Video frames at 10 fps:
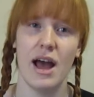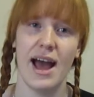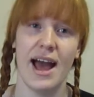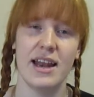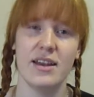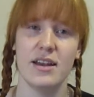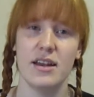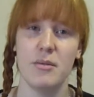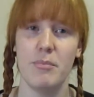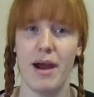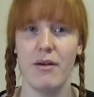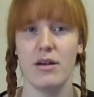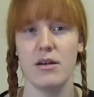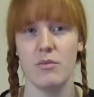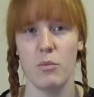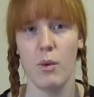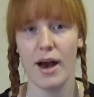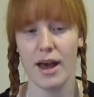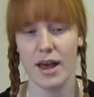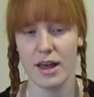and the baron,
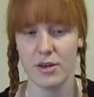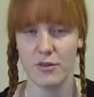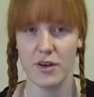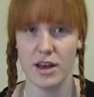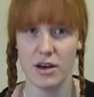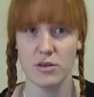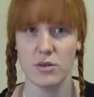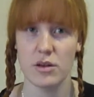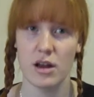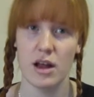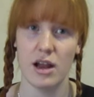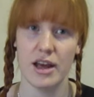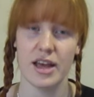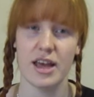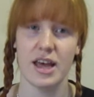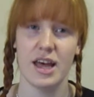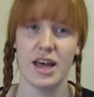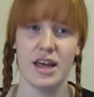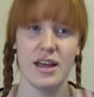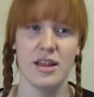why you find out, like,
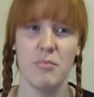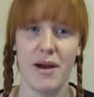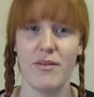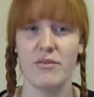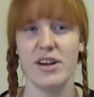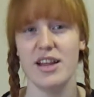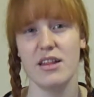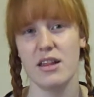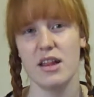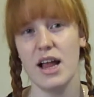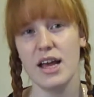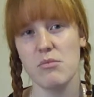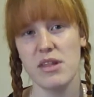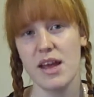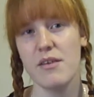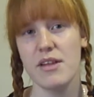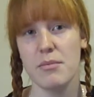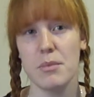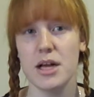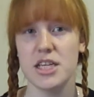the baron really doesn't like himself that
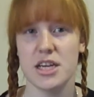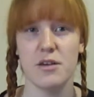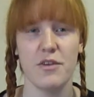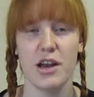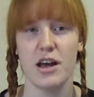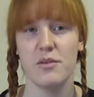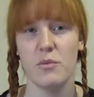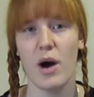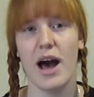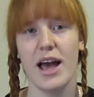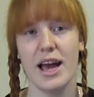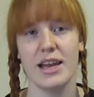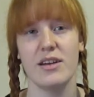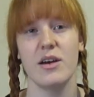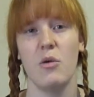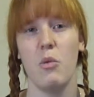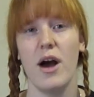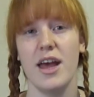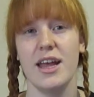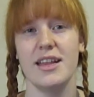much, and you find out why, and
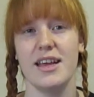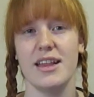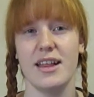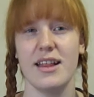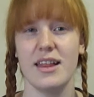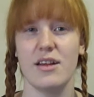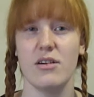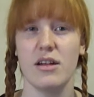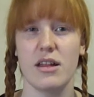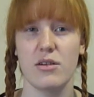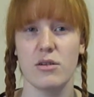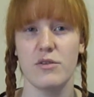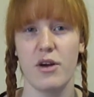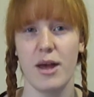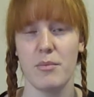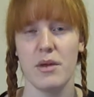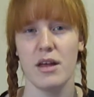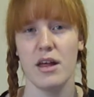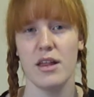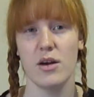why he thinks that this girl is good for him.
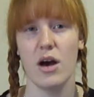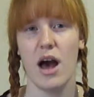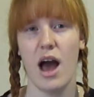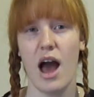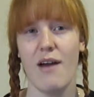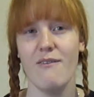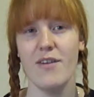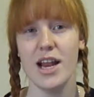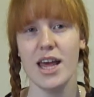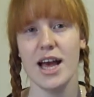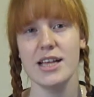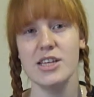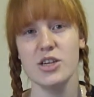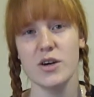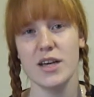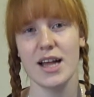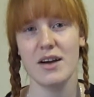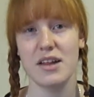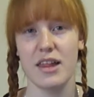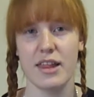So I really enjoyed how
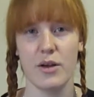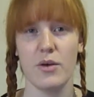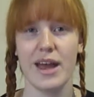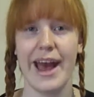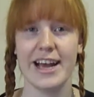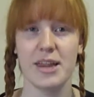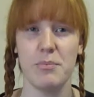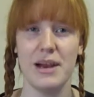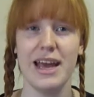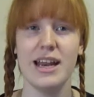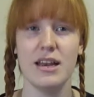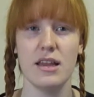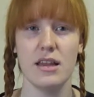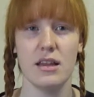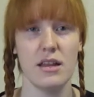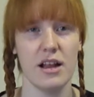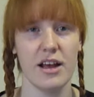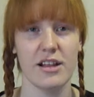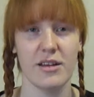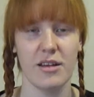this story explained
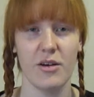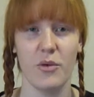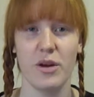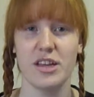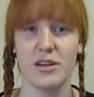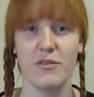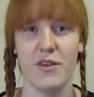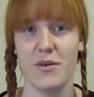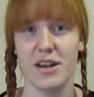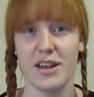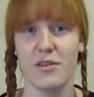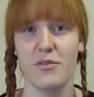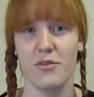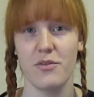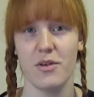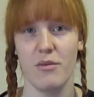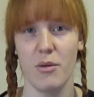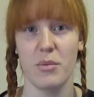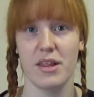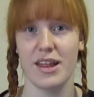like the original fairy tale of
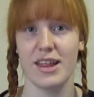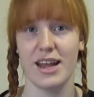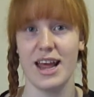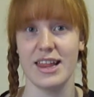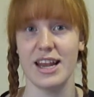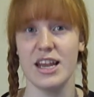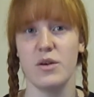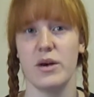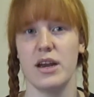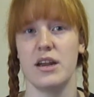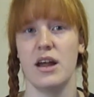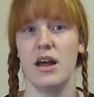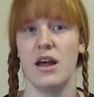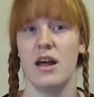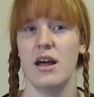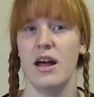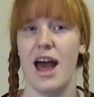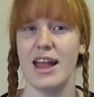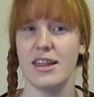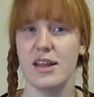Rumpelstiltskin as I knew it.
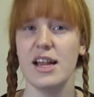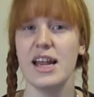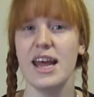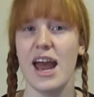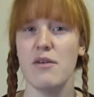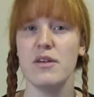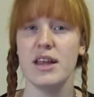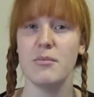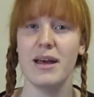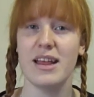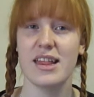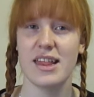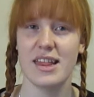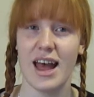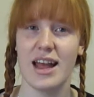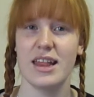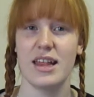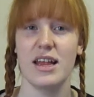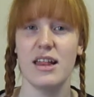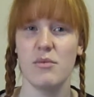And suddenly everything makes sense
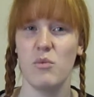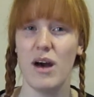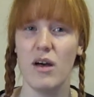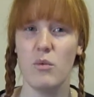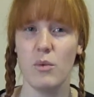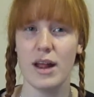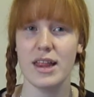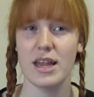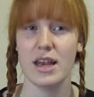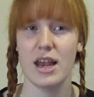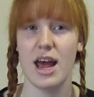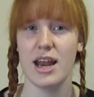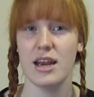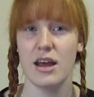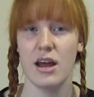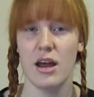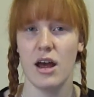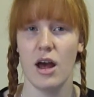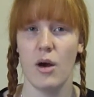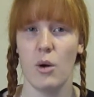and it's well written and
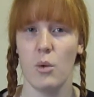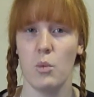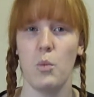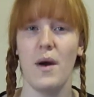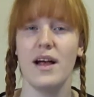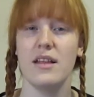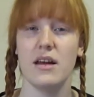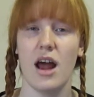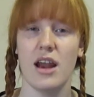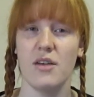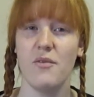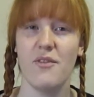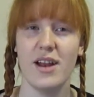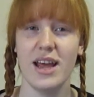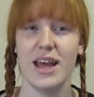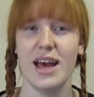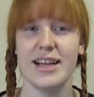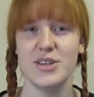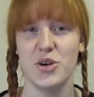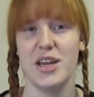well done, and I really
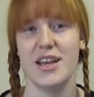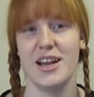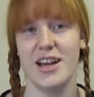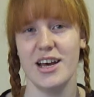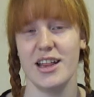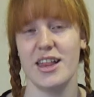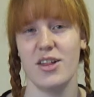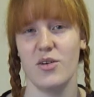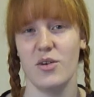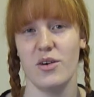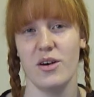enjoyed it a lot. So